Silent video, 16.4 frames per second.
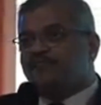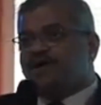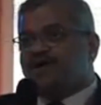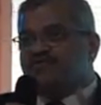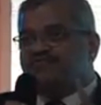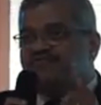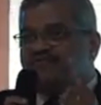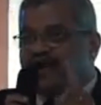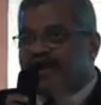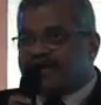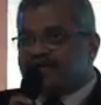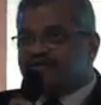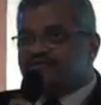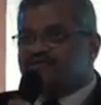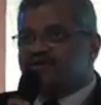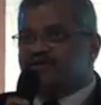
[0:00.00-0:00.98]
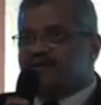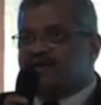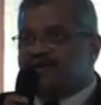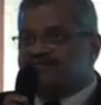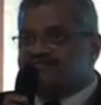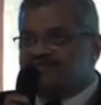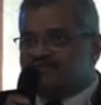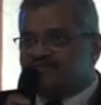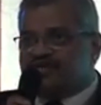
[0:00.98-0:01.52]
But fact of the
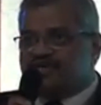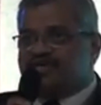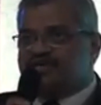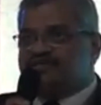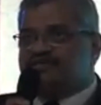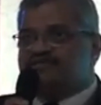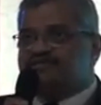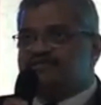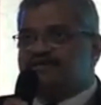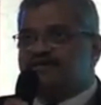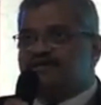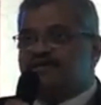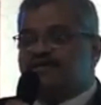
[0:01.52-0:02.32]
life remains